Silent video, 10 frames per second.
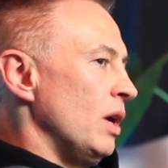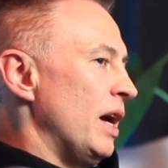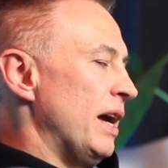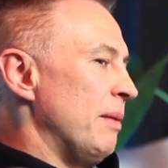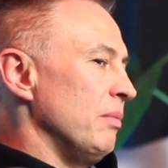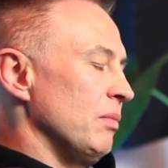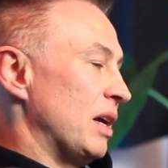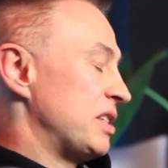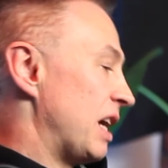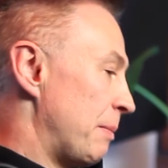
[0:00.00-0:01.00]
As
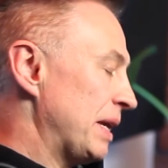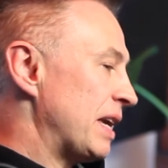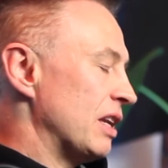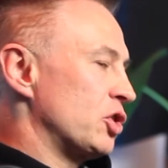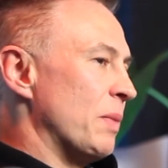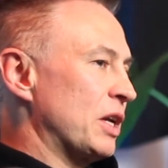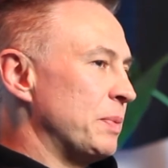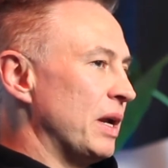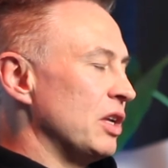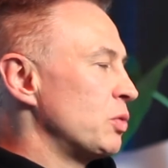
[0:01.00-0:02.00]
I say, I've been getting some
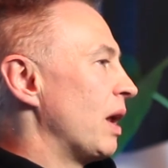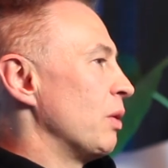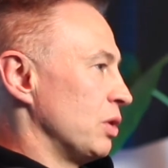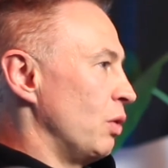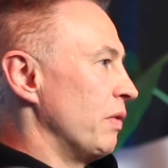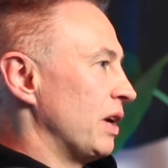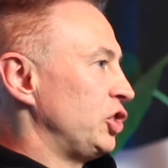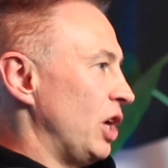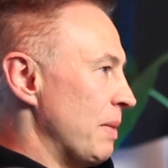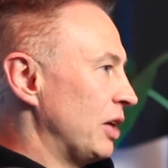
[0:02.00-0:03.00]
experience while I was over
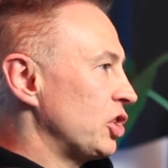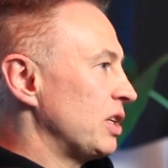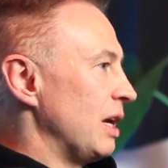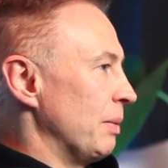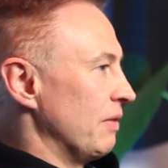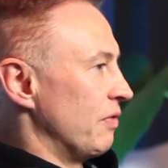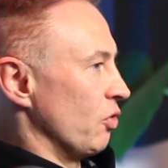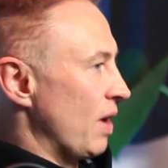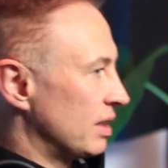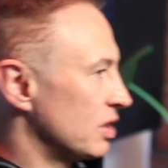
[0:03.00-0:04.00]
at Matrix label,
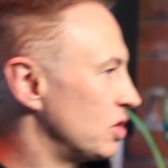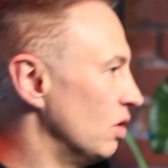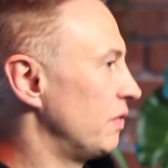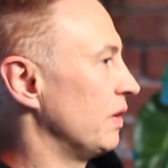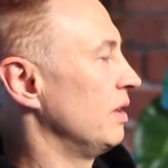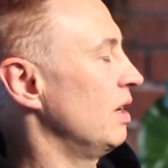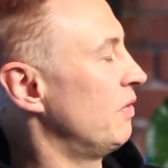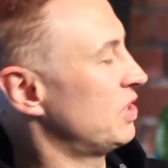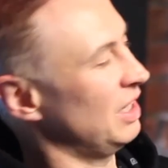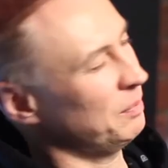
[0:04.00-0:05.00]
Infrared and stuff, and
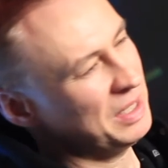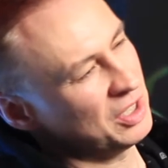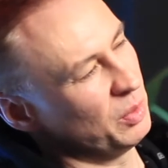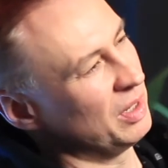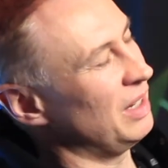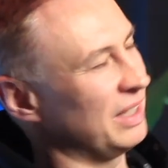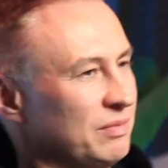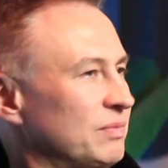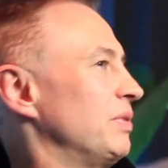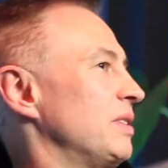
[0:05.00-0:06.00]
obviously I'd been doing it like
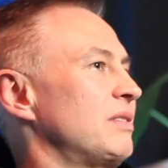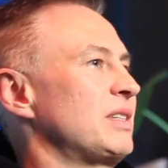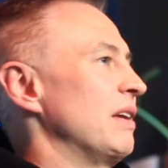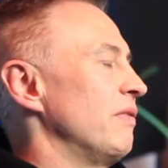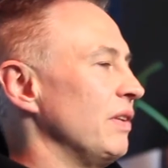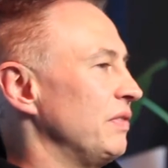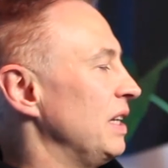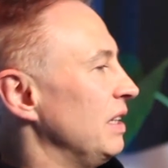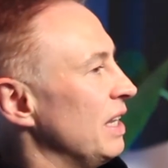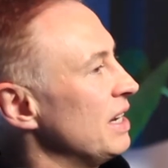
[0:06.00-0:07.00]
for 10,
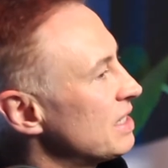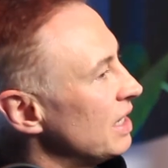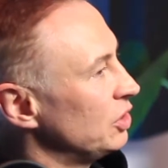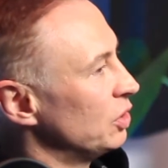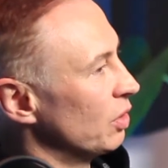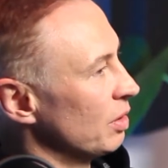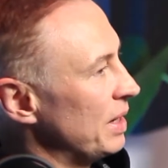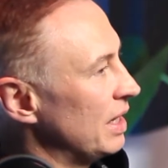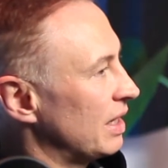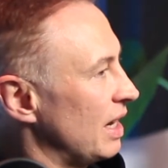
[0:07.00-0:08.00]
15 years then, do you know what I
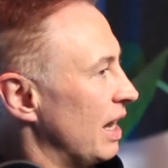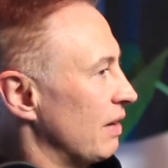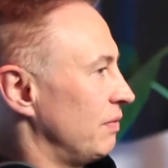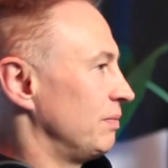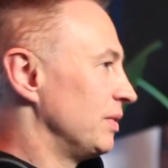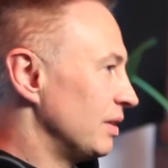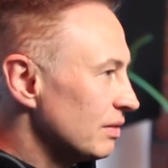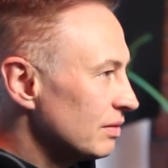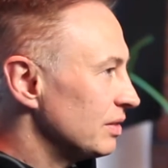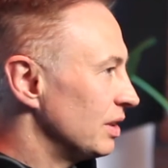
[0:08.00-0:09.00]
mean? Kind of,
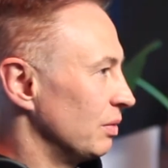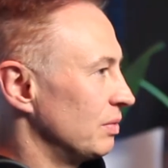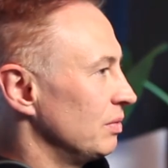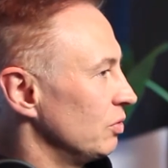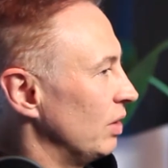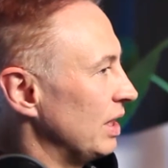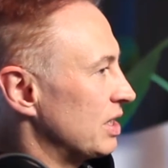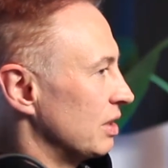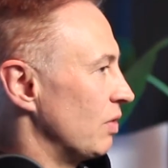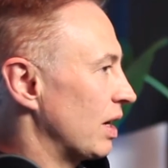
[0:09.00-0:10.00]

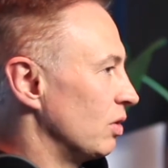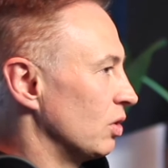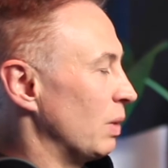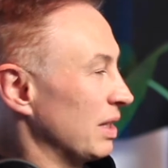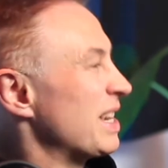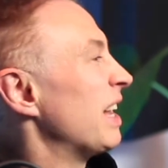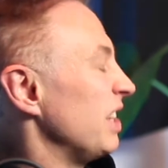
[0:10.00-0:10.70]
releasing records, 10